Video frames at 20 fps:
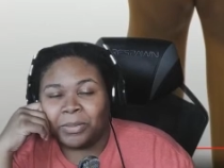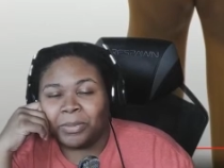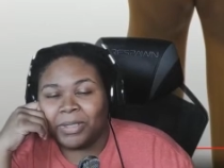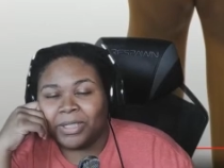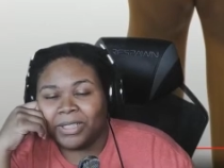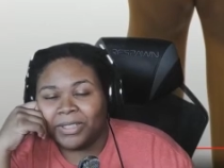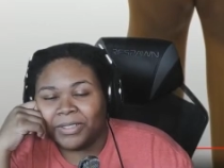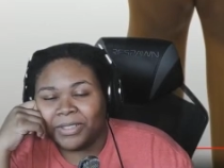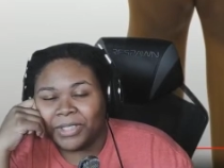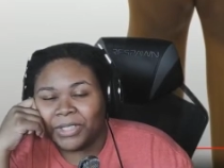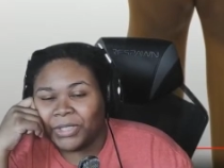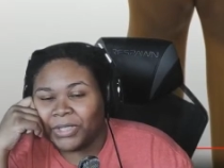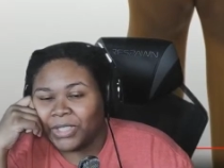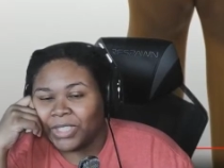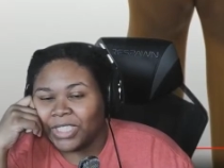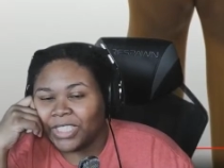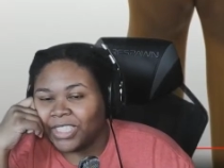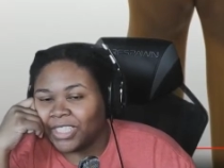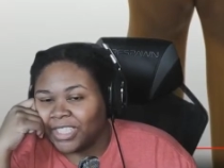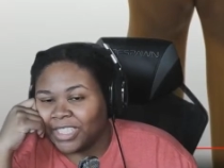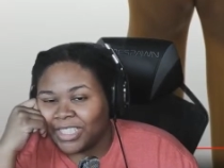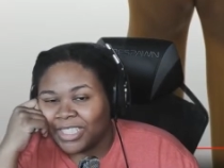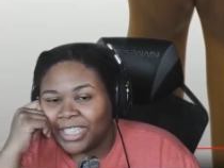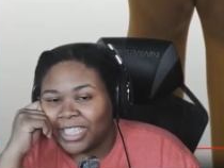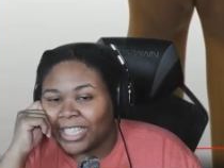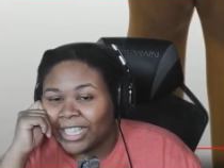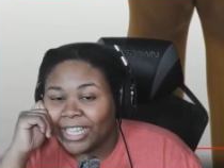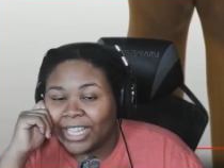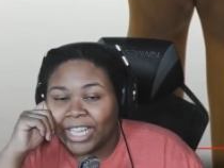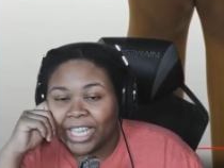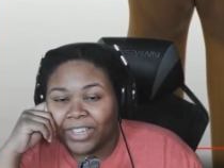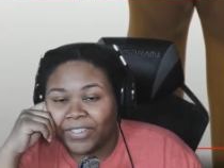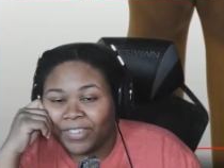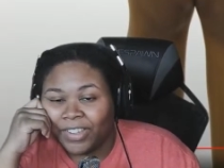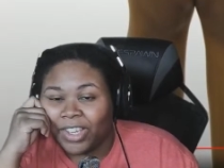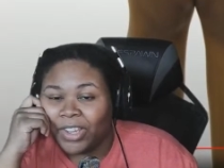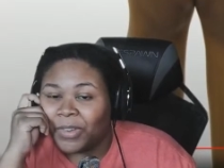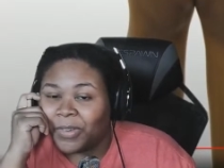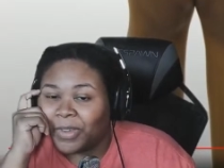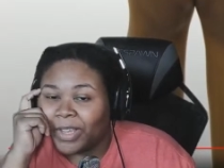Brad gonna choose her. I ain't
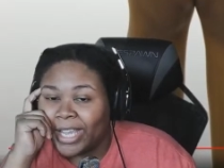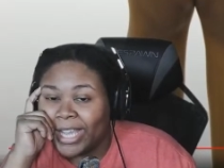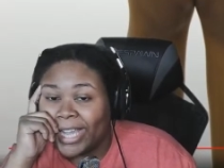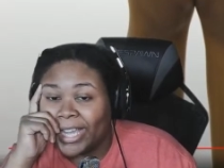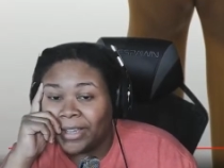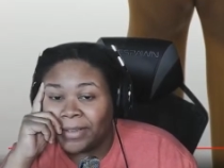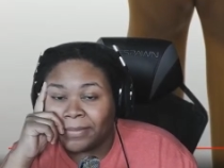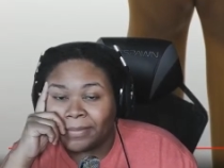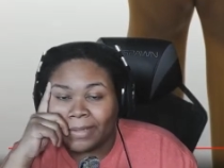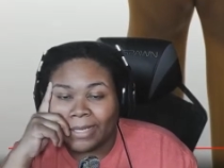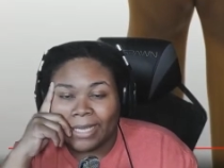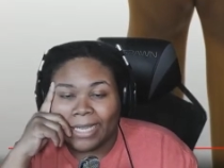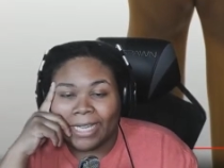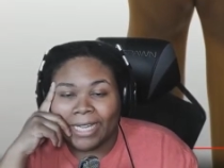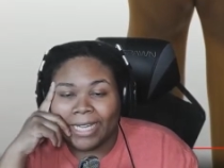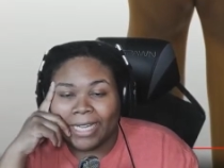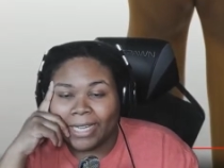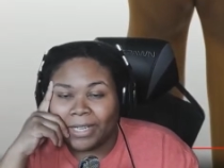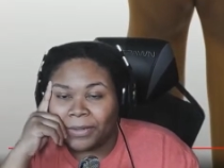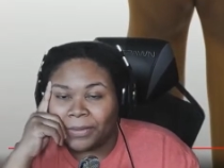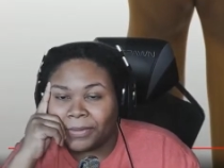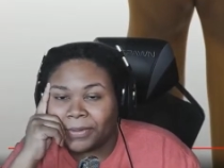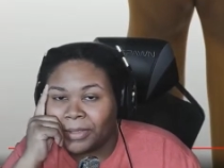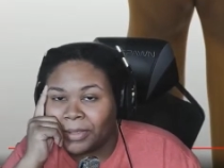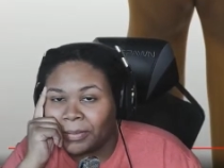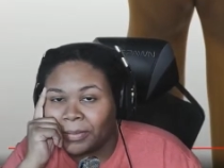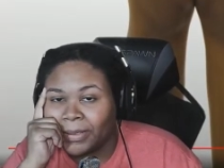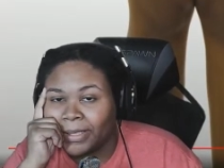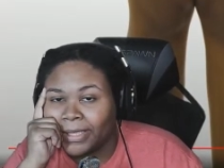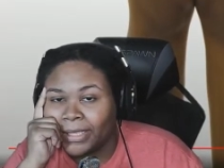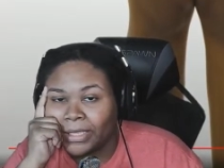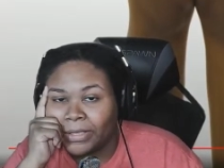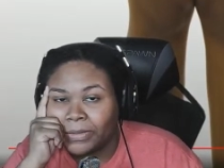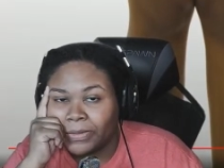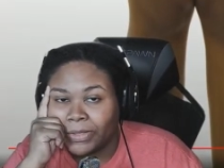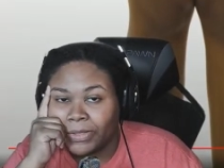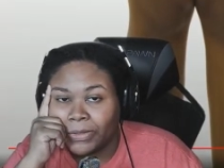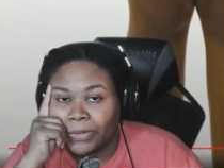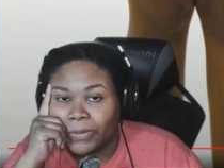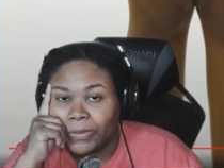even gonna cap. I don't think Brad gonna
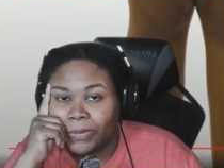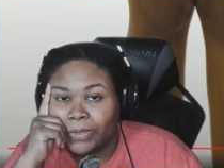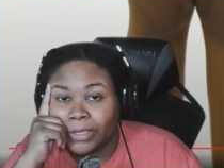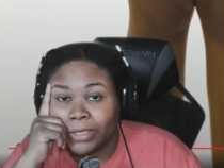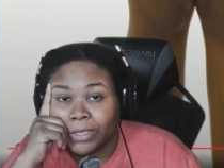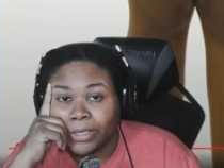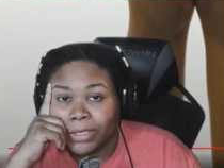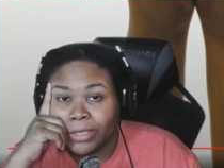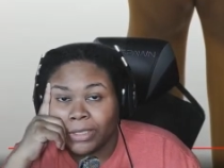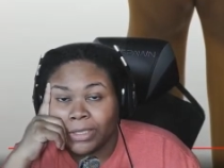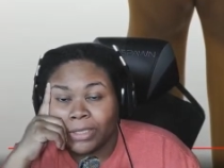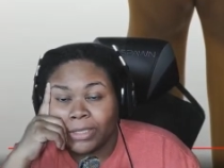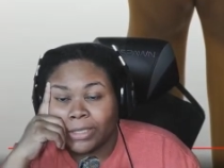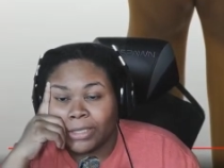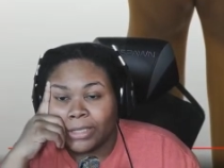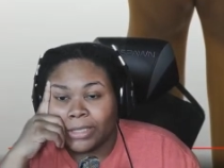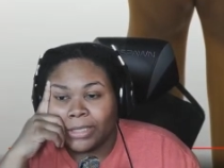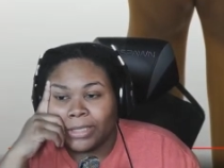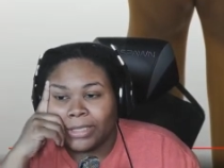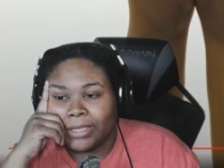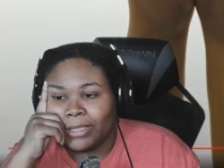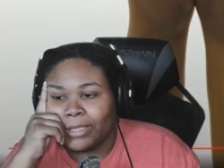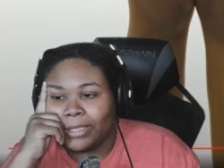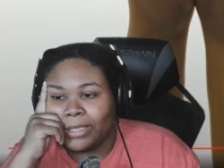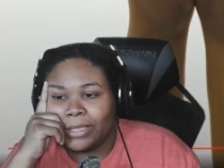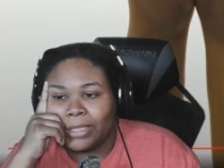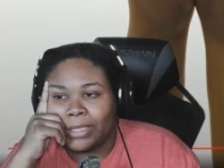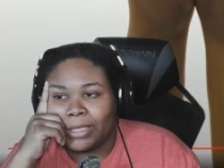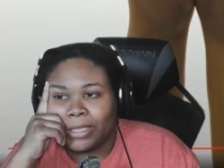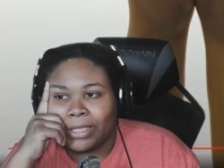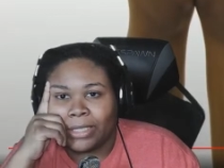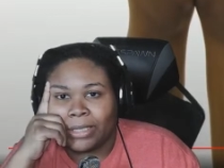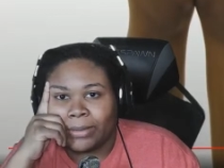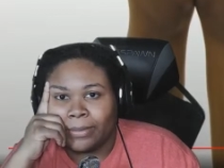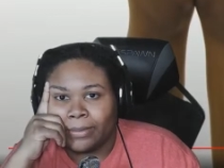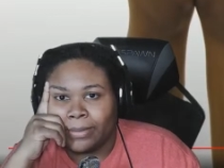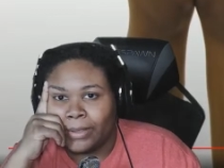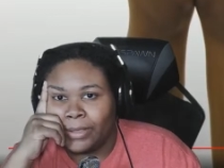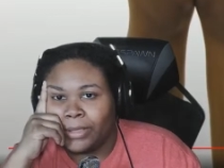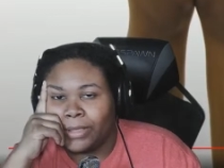choose her. Like, I
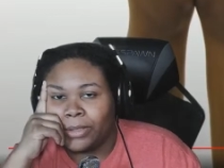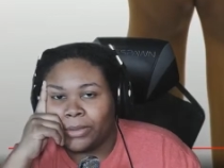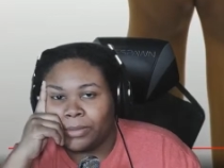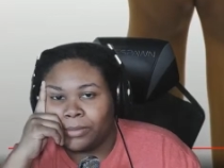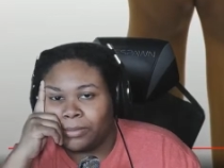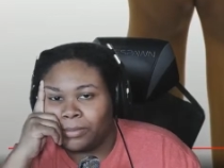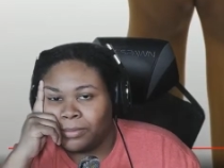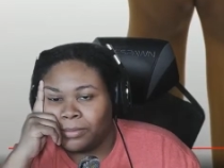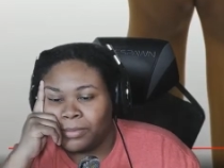really don't.